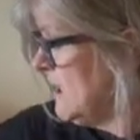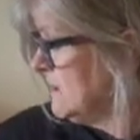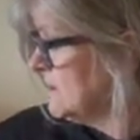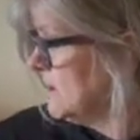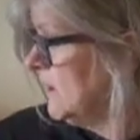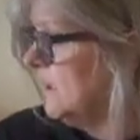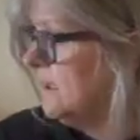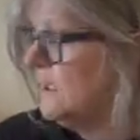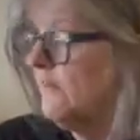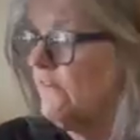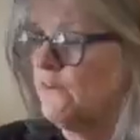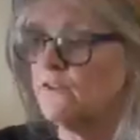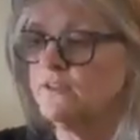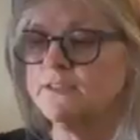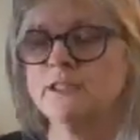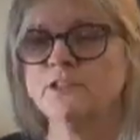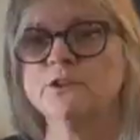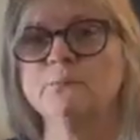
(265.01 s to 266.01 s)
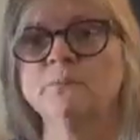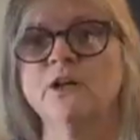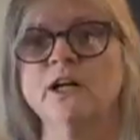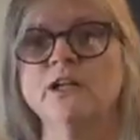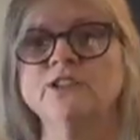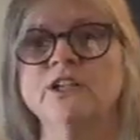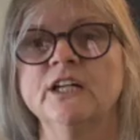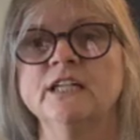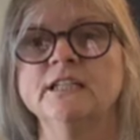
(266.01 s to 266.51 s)
So another such
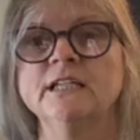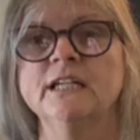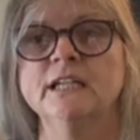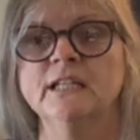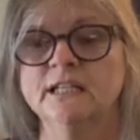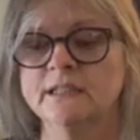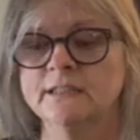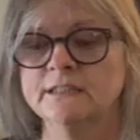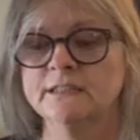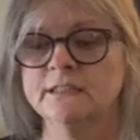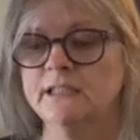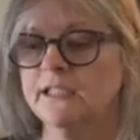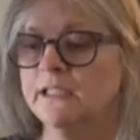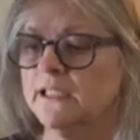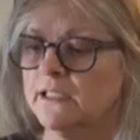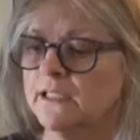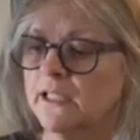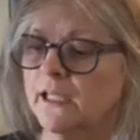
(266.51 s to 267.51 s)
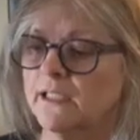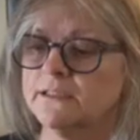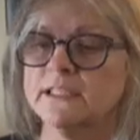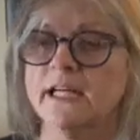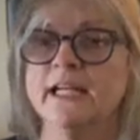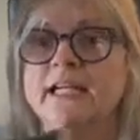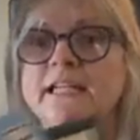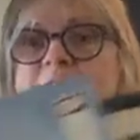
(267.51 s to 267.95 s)
project is the Tiny